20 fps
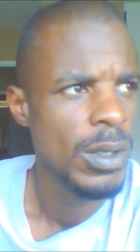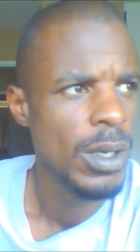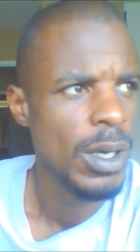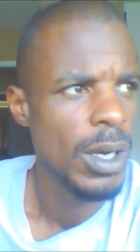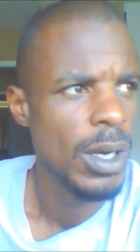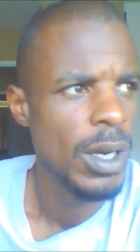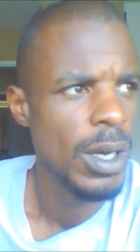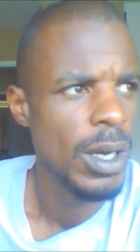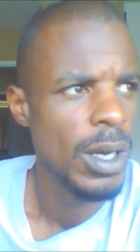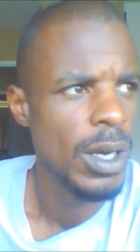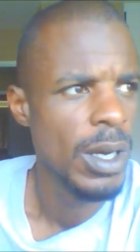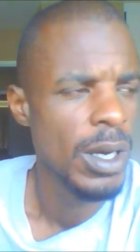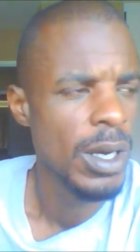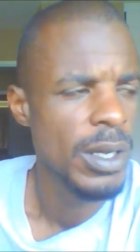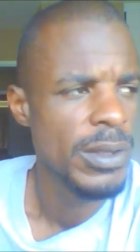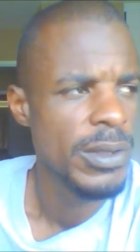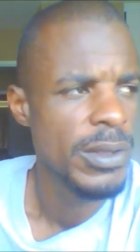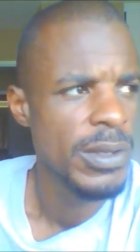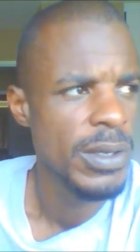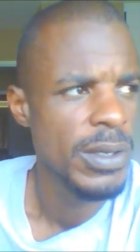
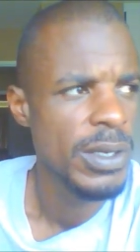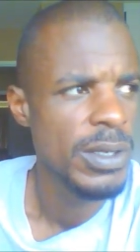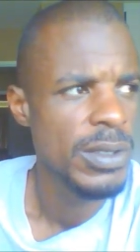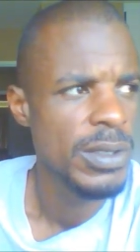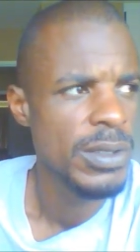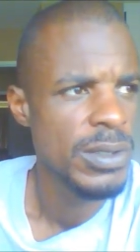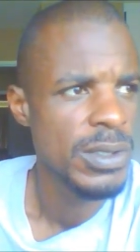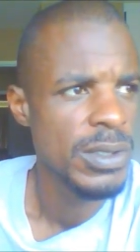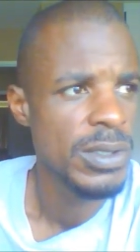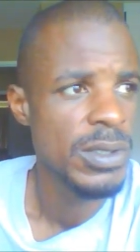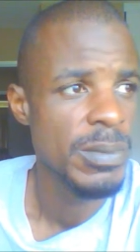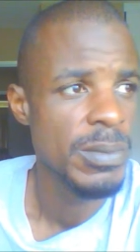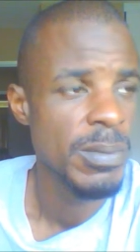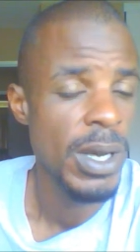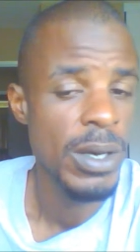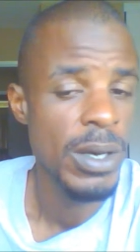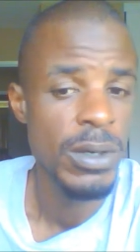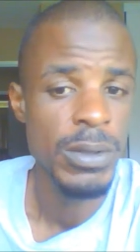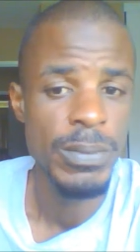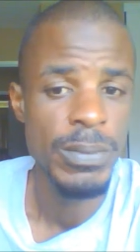I think, just in
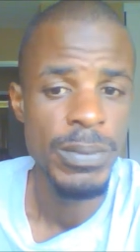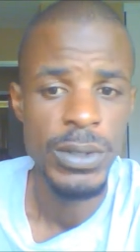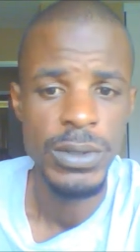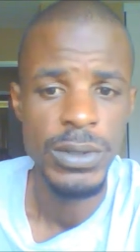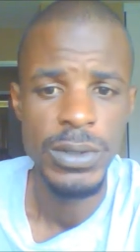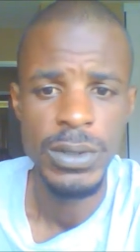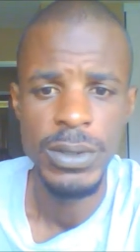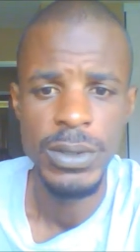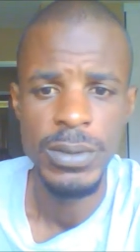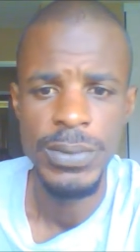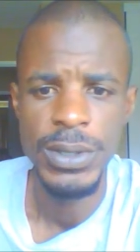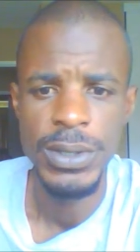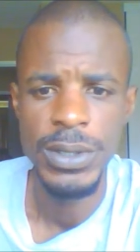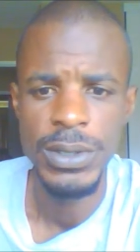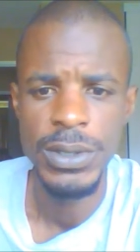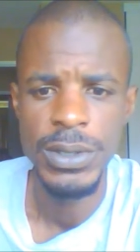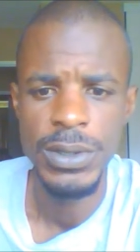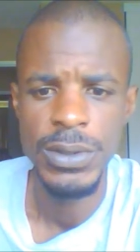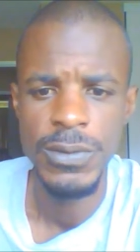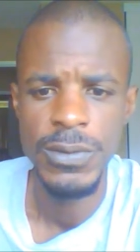my own personal
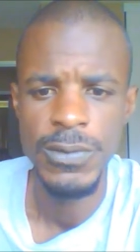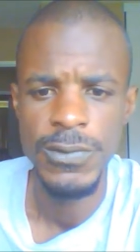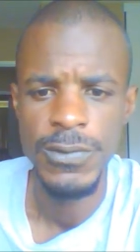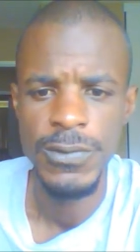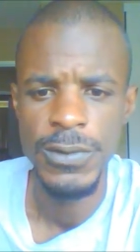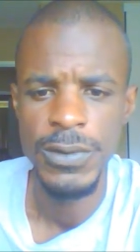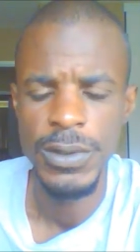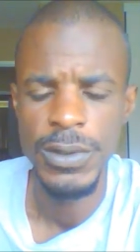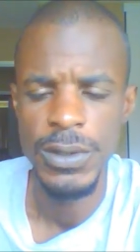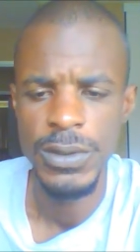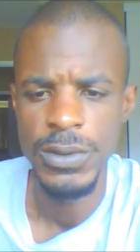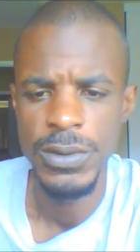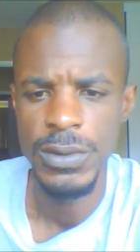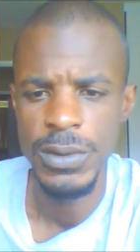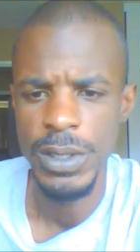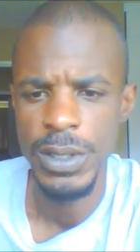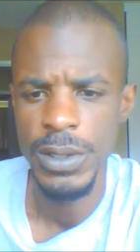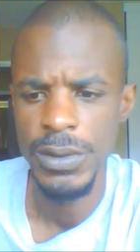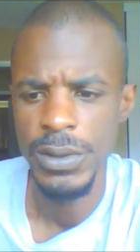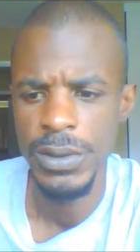opinion, for those
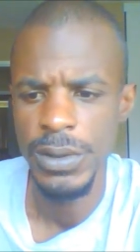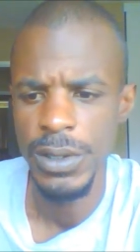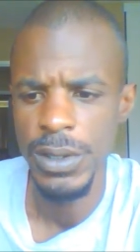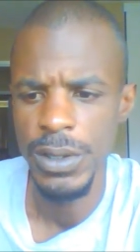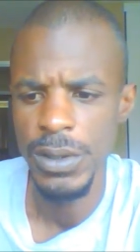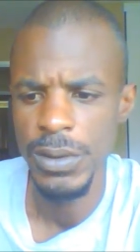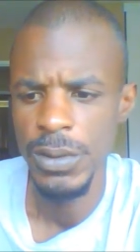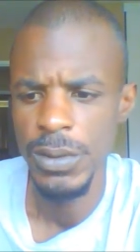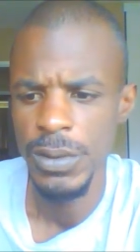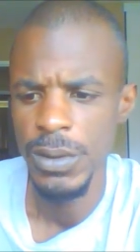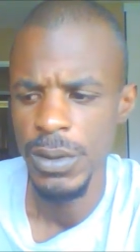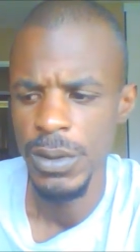who care to know,